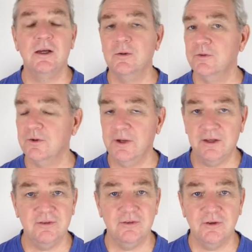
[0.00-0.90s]
Also
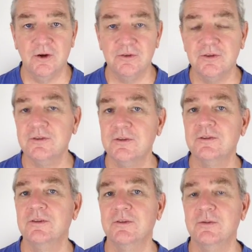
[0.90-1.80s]
Access
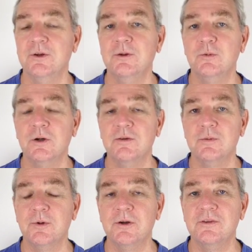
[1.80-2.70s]
Consciousness is a very good way of
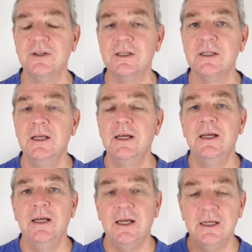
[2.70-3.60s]
approaching it.
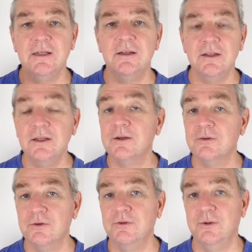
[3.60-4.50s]
And
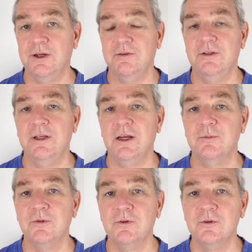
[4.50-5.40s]
should you actually
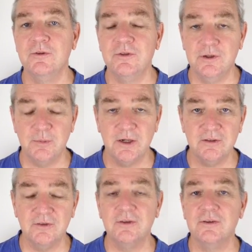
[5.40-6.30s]
come to see a
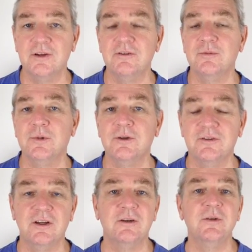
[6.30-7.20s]
practitioner such as
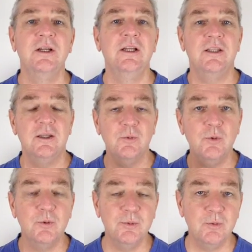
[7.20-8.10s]
myself, then we
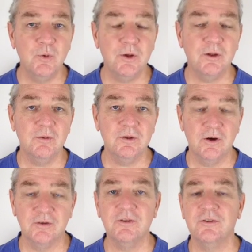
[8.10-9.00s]
would be working with
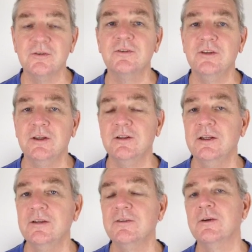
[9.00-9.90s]
consciousness
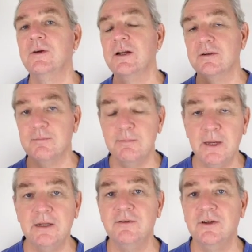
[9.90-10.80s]
techniques around
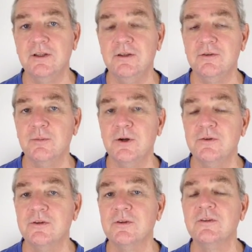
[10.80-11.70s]
managing these
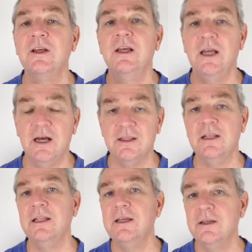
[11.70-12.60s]
emotions, how they
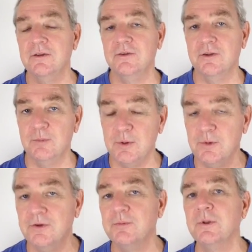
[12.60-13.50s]
link into the
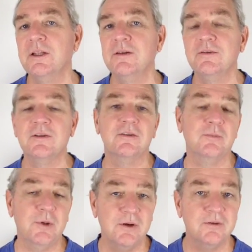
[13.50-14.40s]
memories, beliefs,
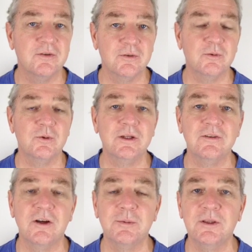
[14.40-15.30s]
experiences, and all that
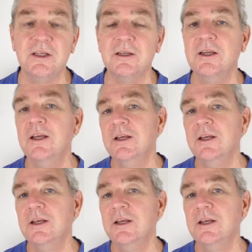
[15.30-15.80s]
type of thing.